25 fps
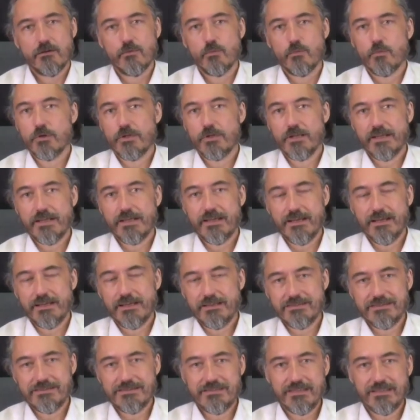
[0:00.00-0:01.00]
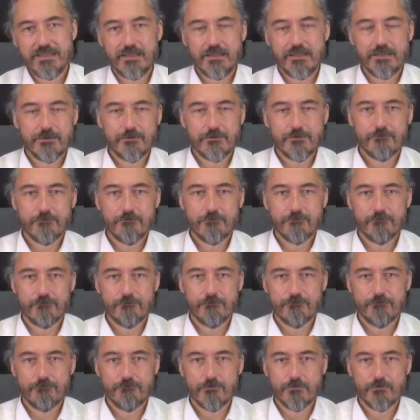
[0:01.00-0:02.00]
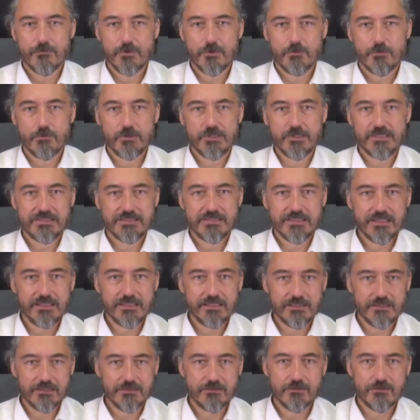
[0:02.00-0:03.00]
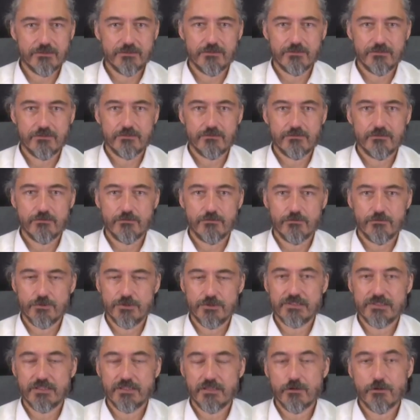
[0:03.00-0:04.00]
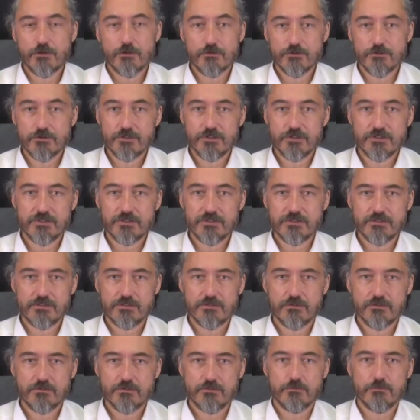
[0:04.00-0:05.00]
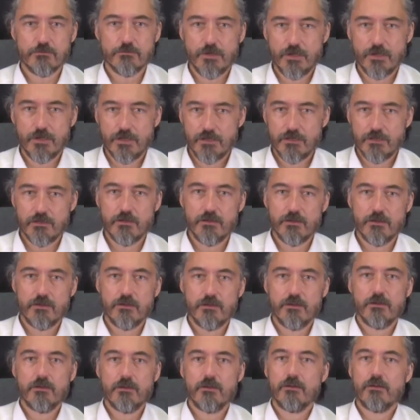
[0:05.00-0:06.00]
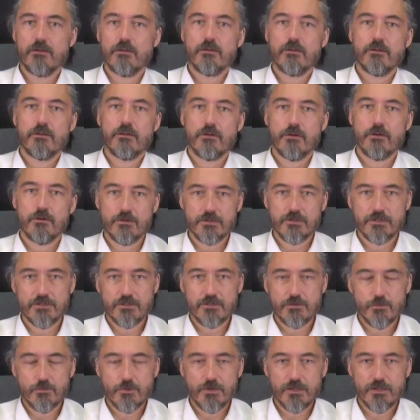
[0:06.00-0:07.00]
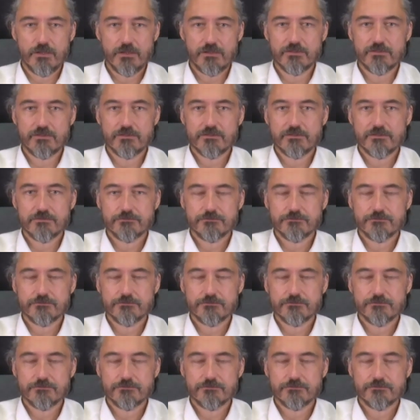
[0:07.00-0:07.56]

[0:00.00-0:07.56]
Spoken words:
what I can't see, what is hidden, what is unconscious to my current awareness.